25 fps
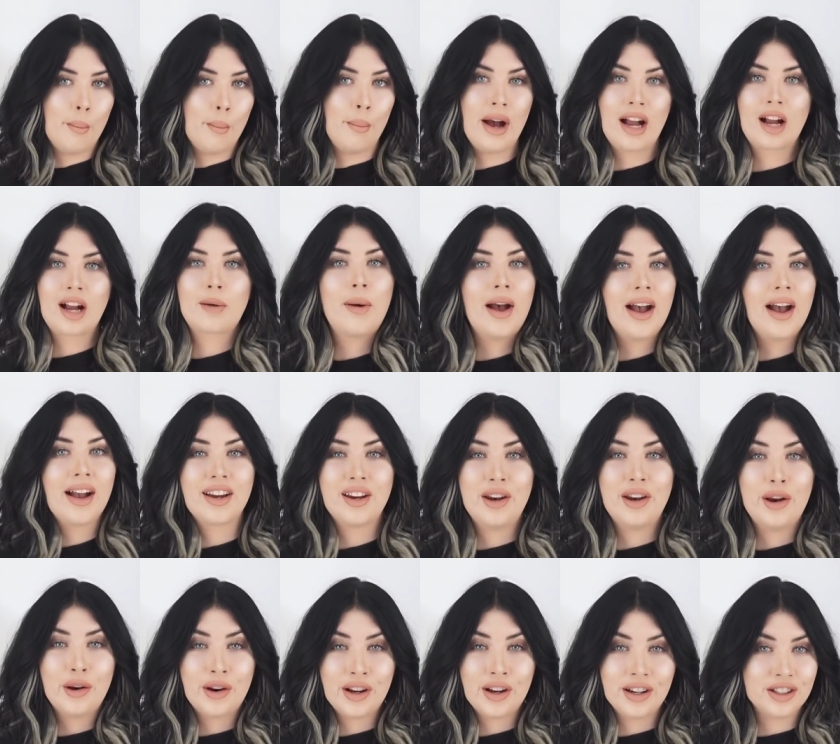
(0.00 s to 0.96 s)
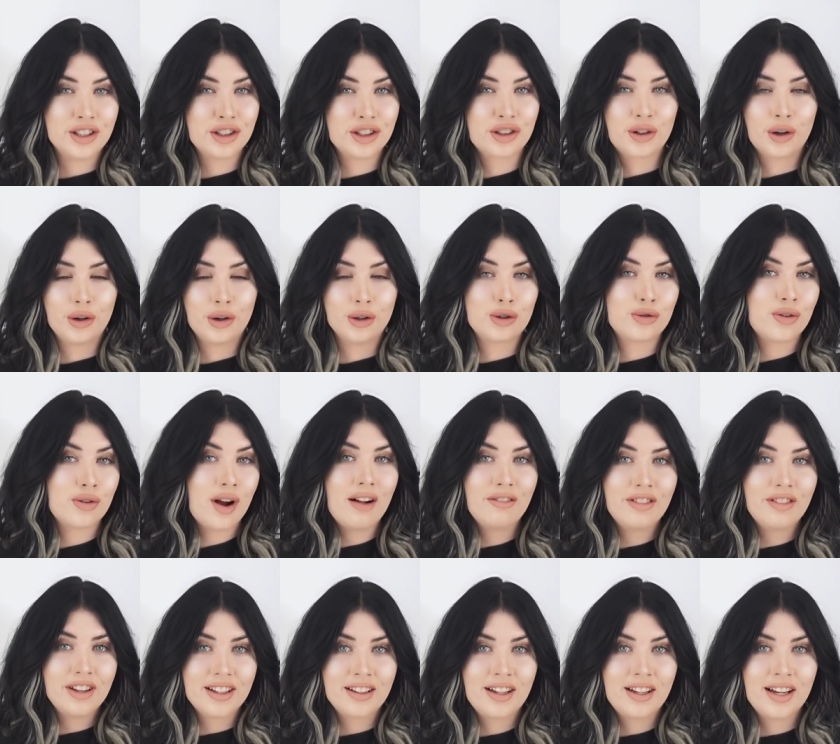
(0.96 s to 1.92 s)
backpack and you can just go
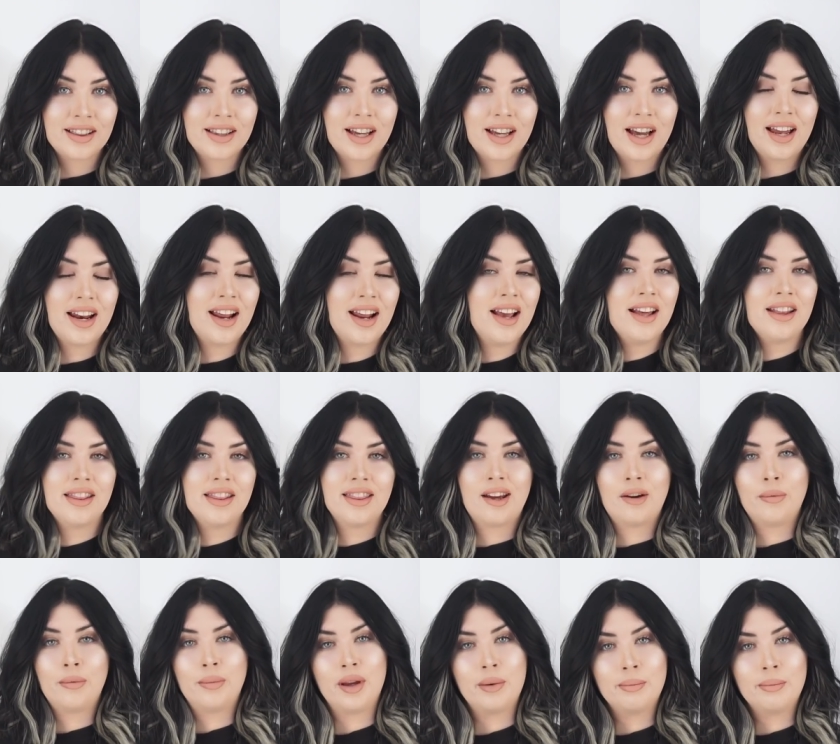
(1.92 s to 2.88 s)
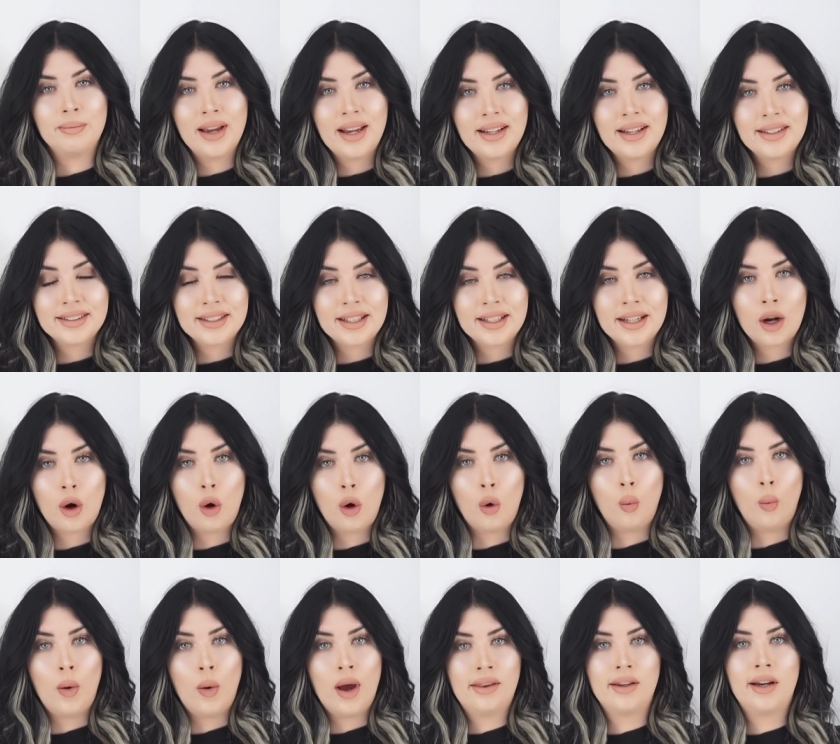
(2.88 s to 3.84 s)
traveling like that, that would be amazing.
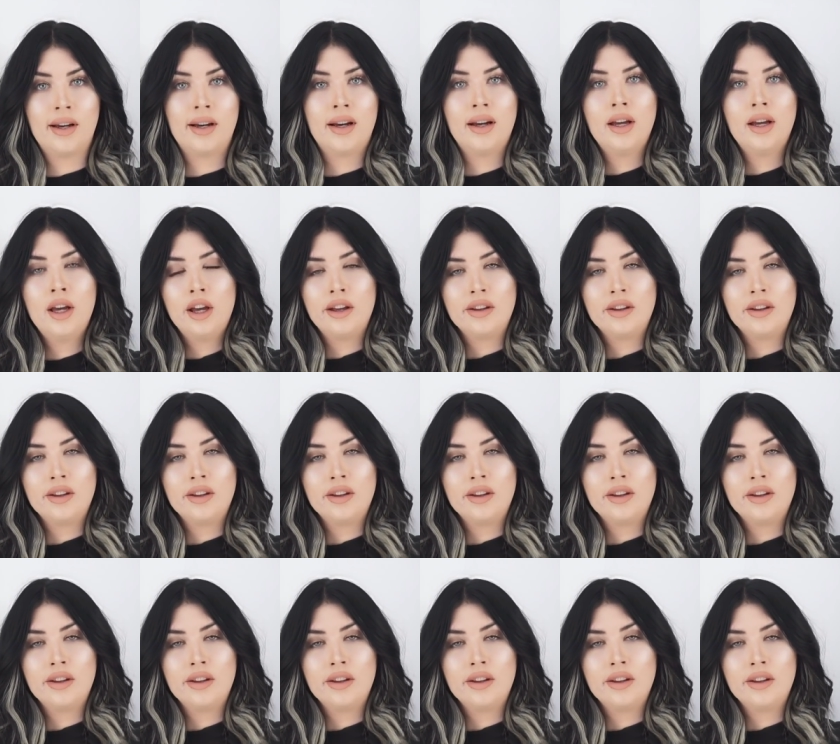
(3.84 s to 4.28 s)
Or whether